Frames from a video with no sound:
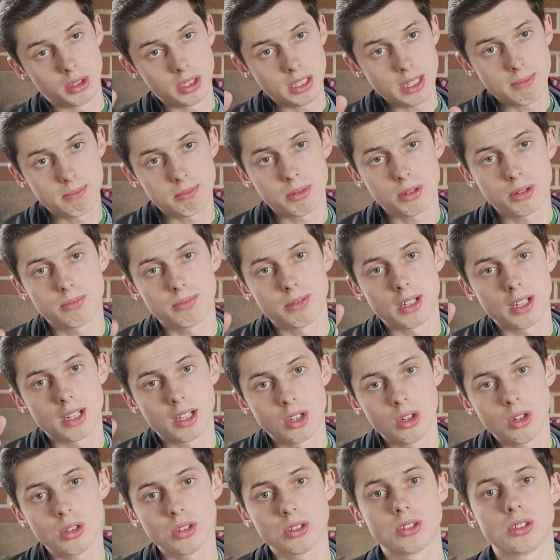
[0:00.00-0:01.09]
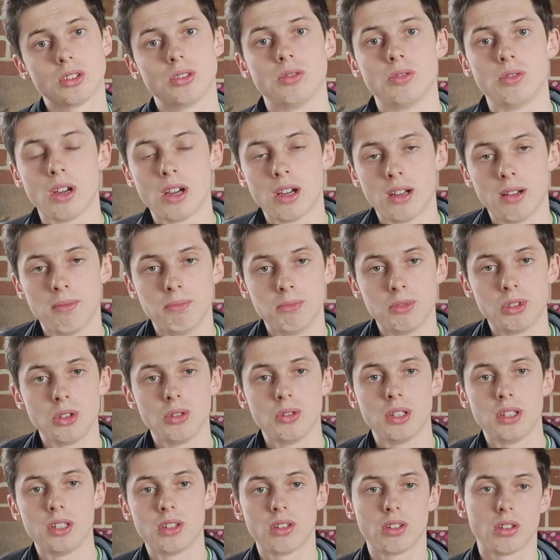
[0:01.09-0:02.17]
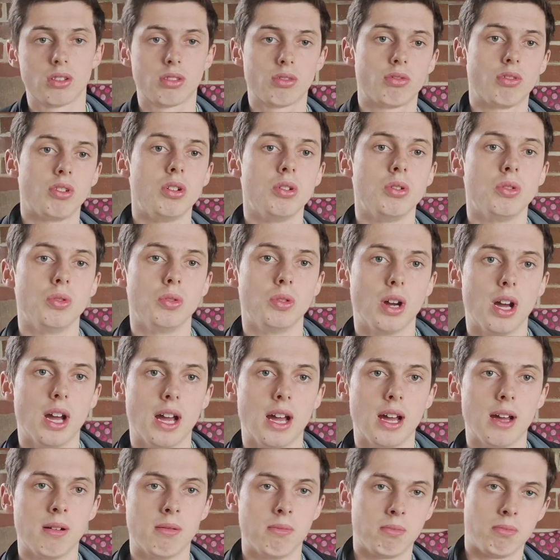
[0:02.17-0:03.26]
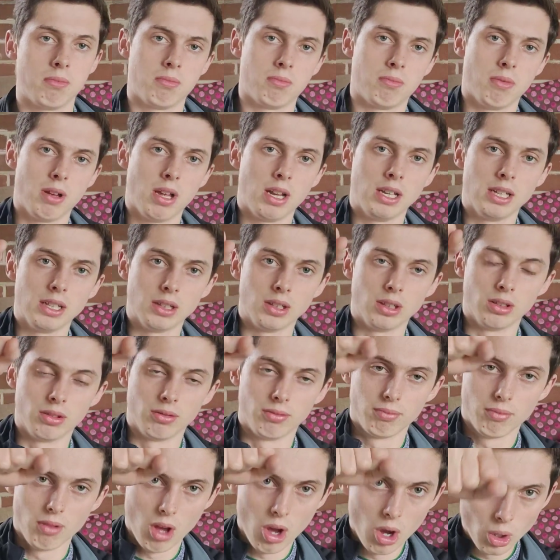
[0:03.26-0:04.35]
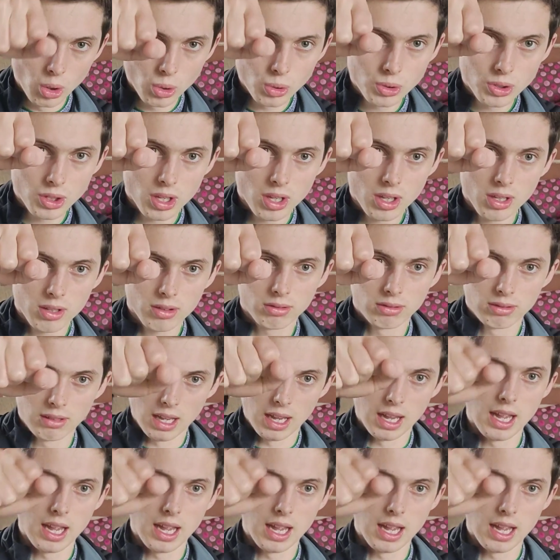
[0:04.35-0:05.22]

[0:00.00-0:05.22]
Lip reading: but I also do this through a little holder that I have.